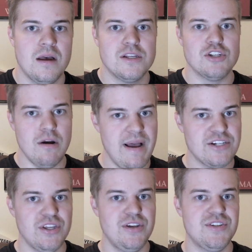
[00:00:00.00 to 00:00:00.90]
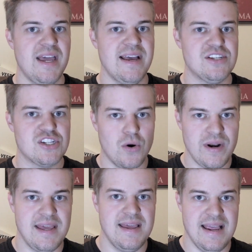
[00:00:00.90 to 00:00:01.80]
So I'm actually using a
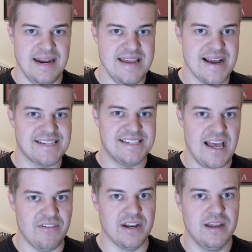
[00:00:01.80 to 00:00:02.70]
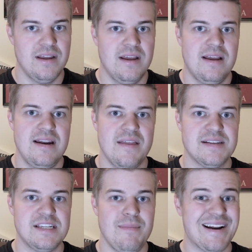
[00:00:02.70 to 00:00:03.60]
Sony NEX7. Now
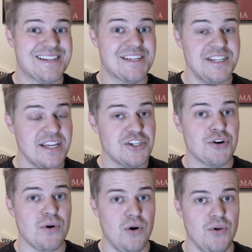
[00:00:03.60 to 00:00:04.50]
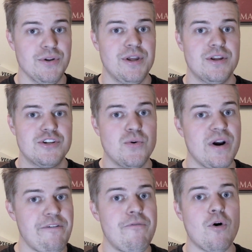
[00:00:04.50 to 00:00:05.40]
this is about a 6-year-old
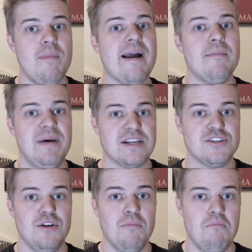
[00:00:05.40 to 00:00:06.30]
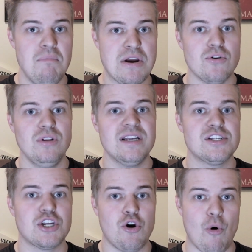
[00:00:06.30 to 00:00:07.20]
24 megapixel
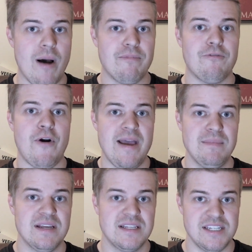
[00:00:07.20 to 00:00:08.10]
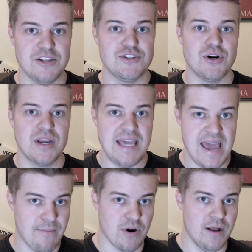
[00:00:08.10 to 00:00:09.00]
mirrorless crop frame sensor
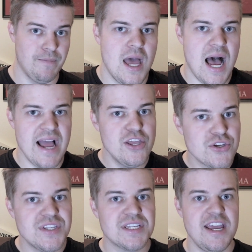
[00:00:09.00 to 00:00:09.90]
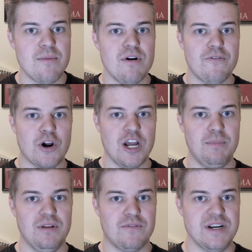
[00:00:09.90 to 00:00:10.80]
camera. I use this camera for a
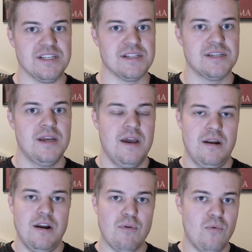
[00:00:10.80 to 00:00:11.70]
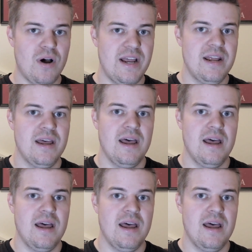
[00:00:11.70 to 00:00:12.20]
couple of reasons. Number one,